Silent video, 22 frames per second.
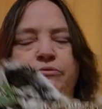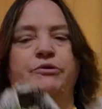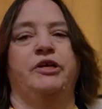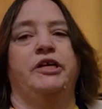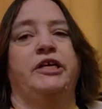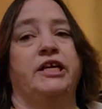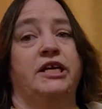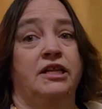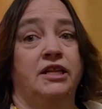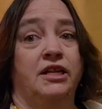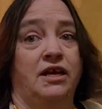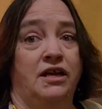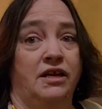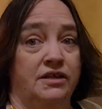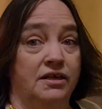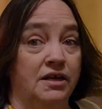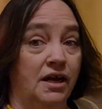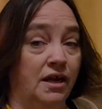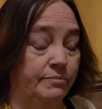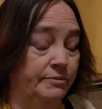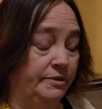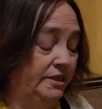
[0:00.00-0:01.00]
you're getting a lot of
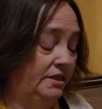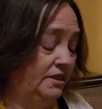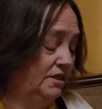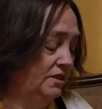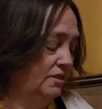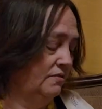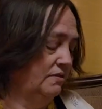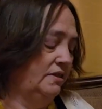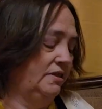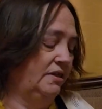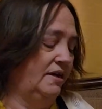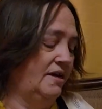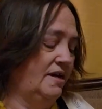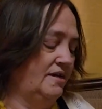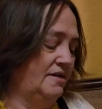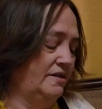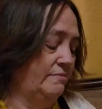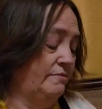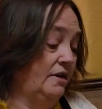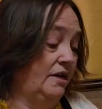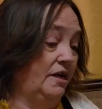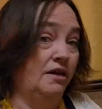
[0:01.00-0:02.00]
tops in this one. The last
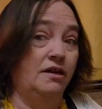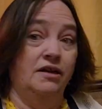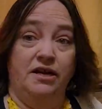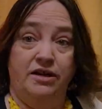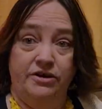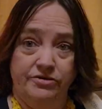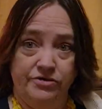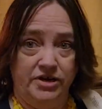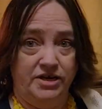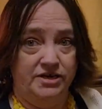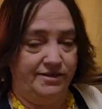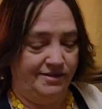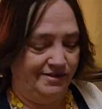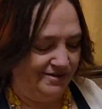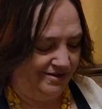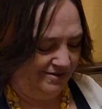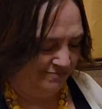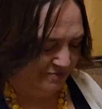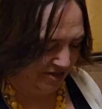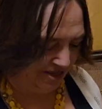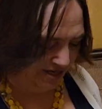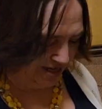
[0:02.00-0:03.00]
time I got a lot of
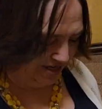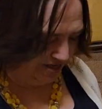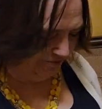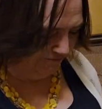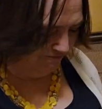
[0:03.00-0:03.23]
dresses, but that's